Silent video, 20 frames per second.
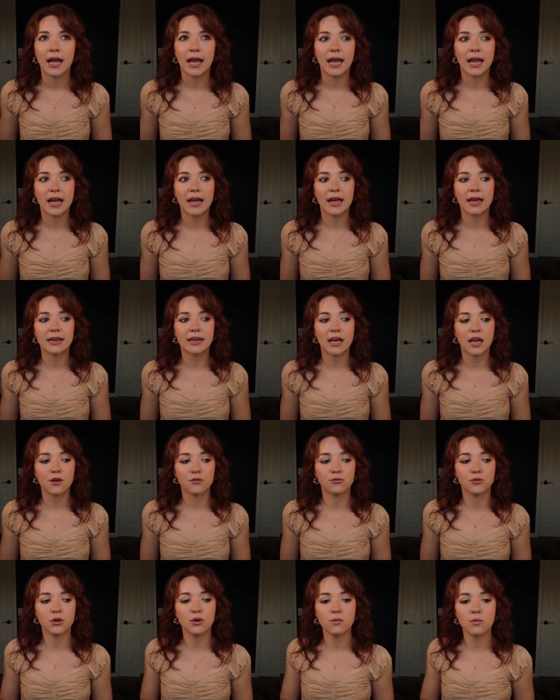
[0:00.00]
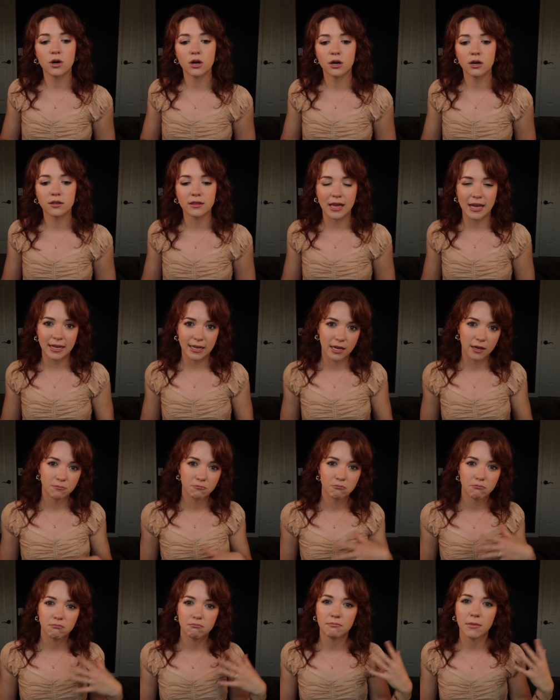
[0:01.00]
And if you are like
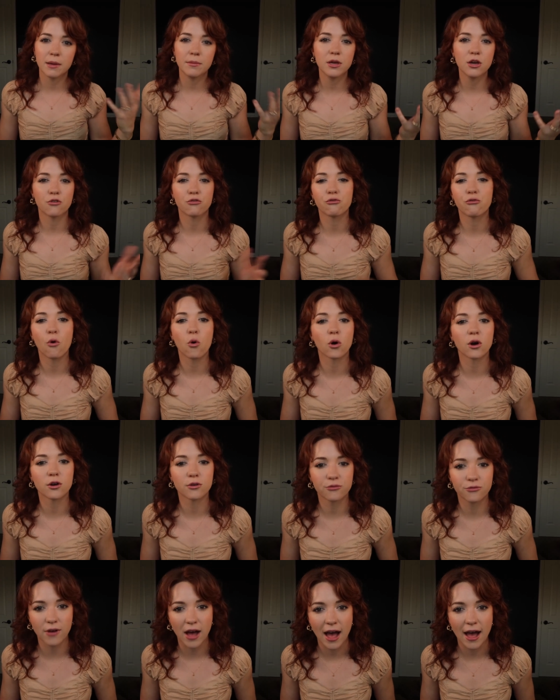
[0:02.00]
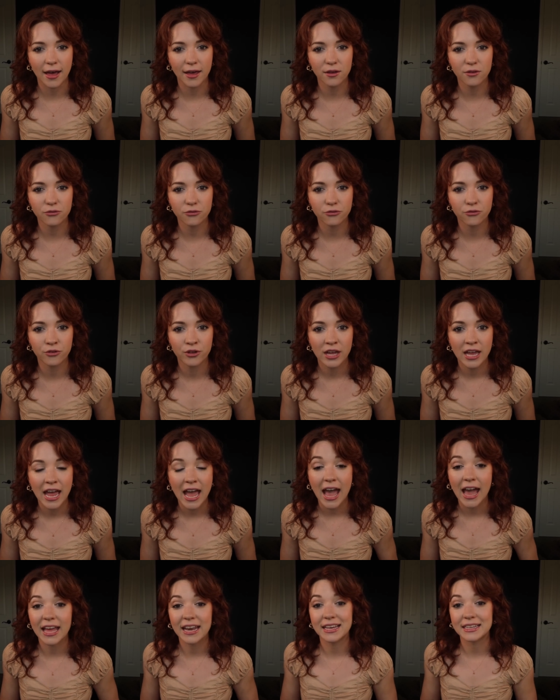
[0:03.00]
maybe a four or five
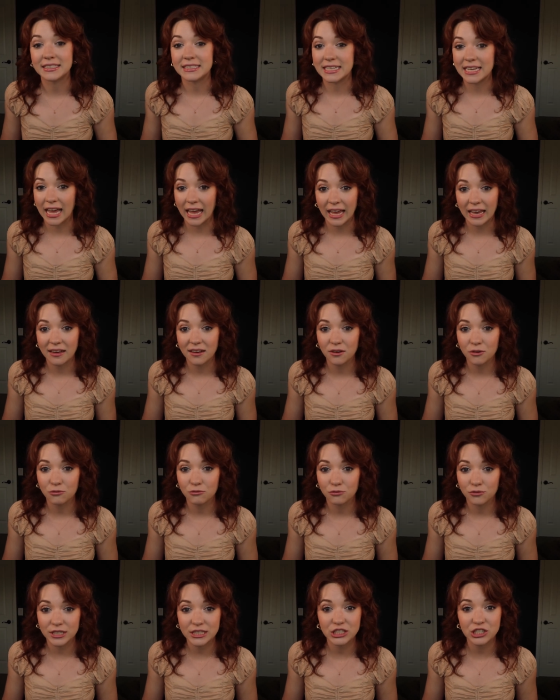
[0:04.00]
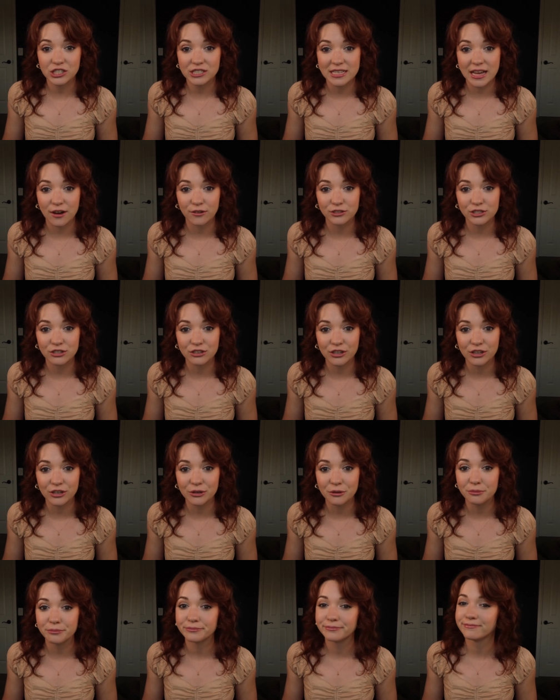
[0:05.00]
and a 10 reaches out to
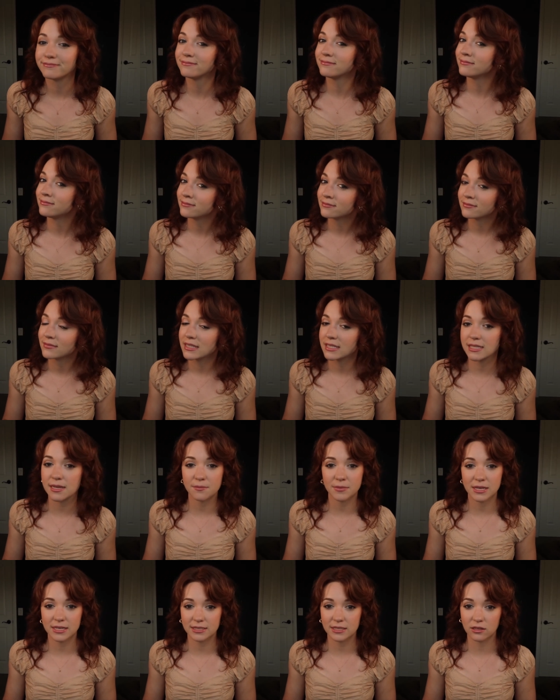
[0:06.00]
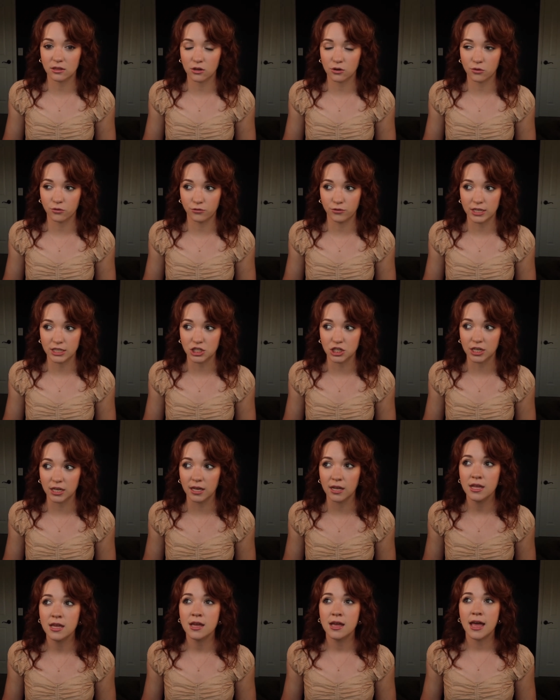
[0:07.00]
you, something's a little
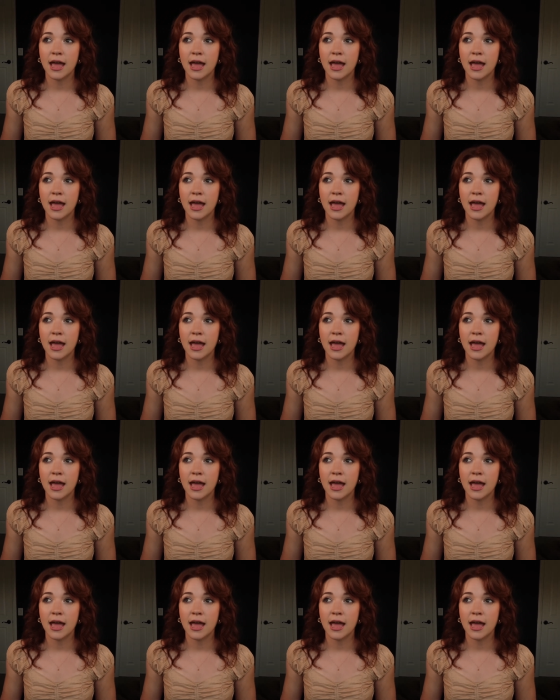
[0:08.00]
fishy.